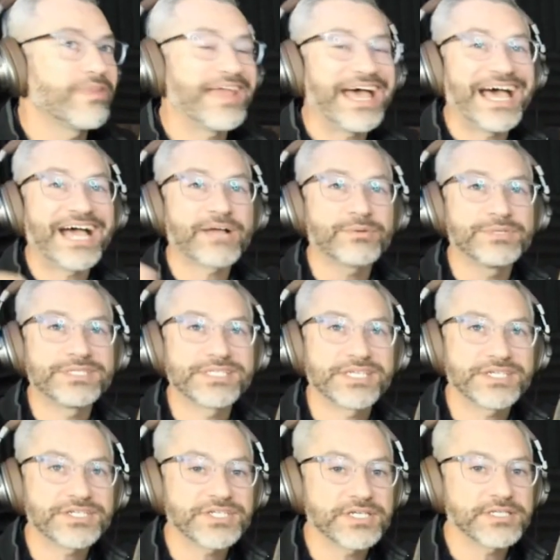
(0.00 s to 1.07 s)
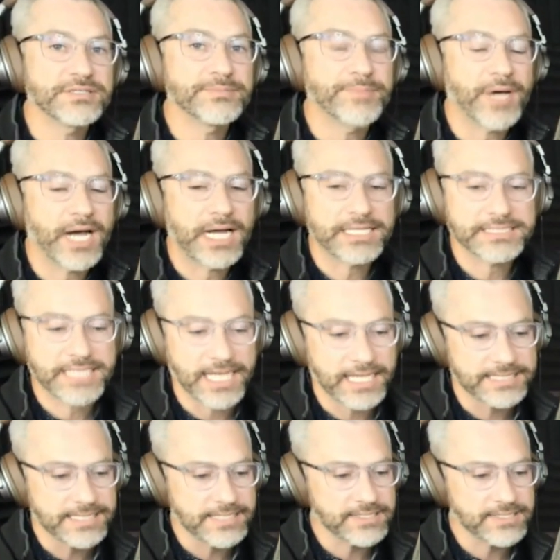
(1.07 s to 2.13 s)
the acquisition
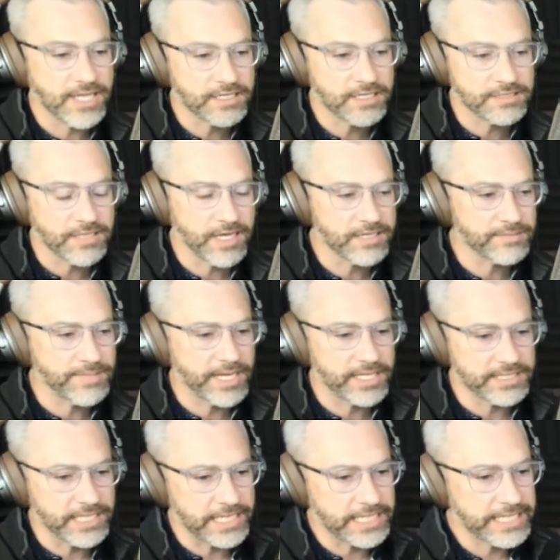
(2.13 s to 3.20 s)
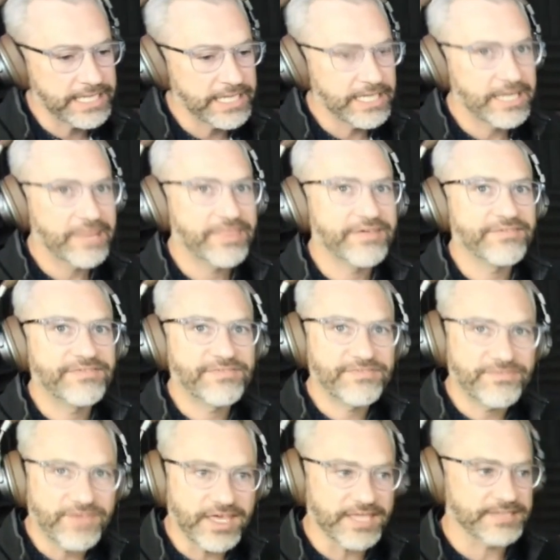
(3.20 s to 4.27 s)
podcast, I talk a lot about like the
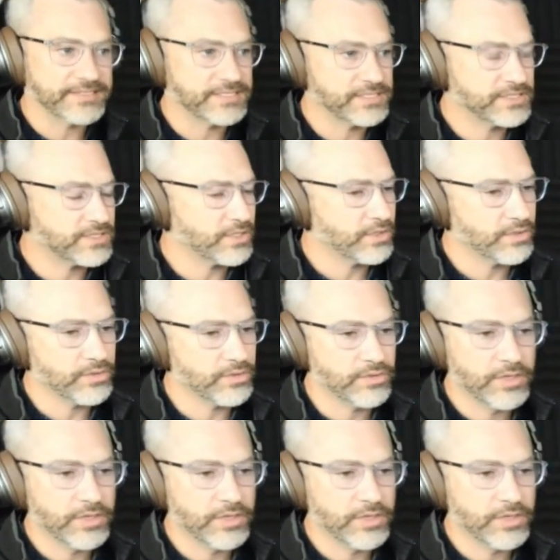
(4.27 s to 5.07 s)
fit. So